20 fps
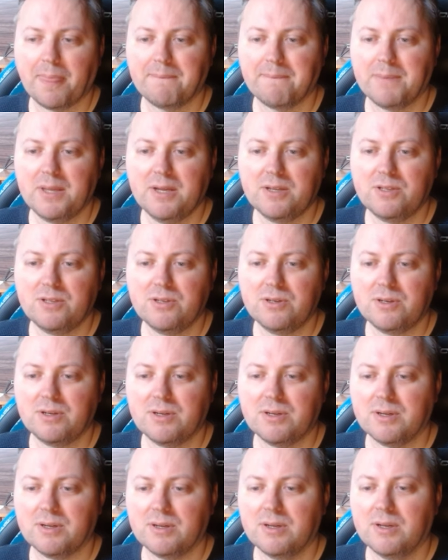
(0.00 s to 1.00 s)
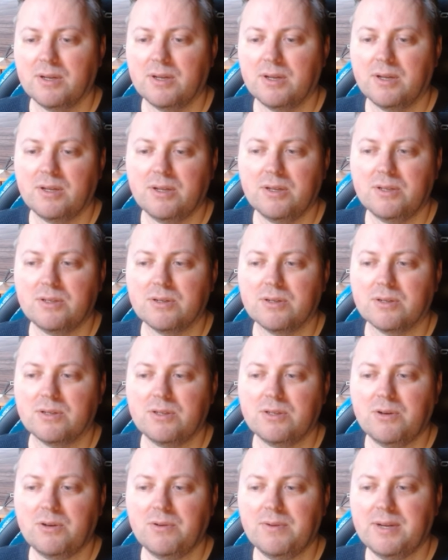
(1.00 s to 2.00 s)
he took, you took.
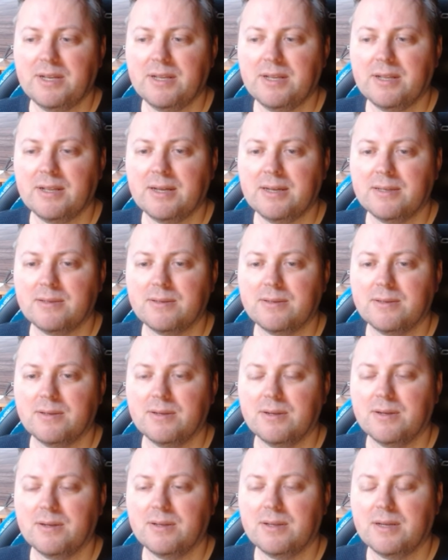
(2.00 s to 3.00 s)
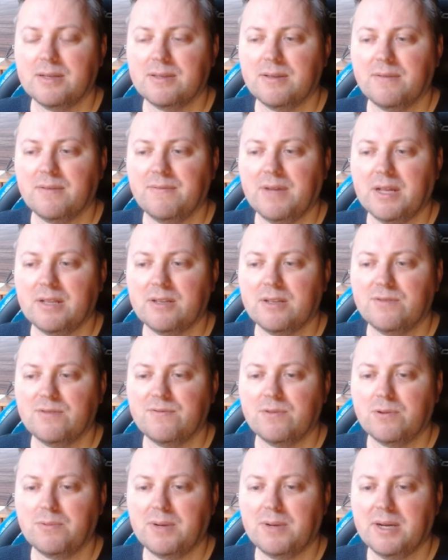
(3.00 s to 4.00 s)
So already a nice advantage
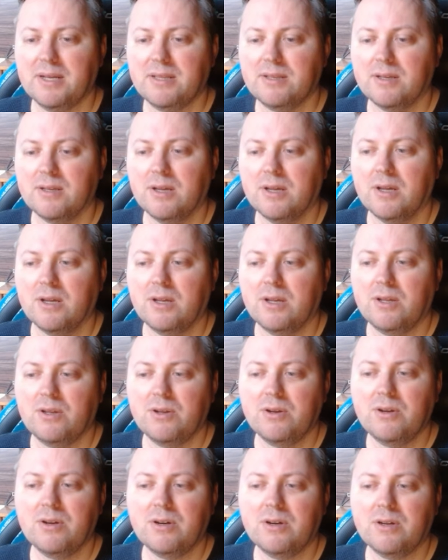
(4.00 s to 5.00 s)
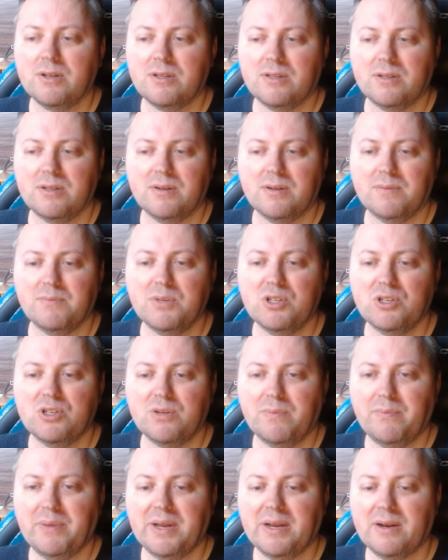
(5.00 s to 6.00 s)
for white. You got the
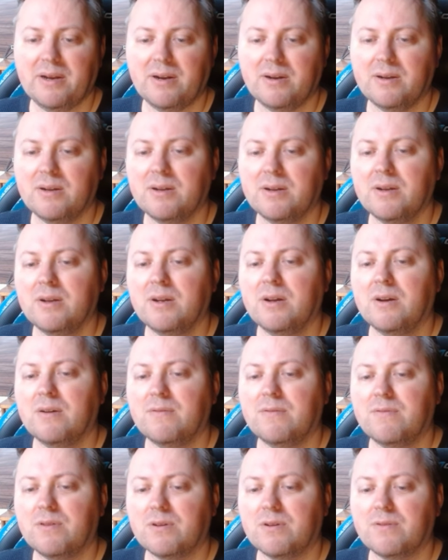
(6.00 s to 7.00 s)
bishop pair for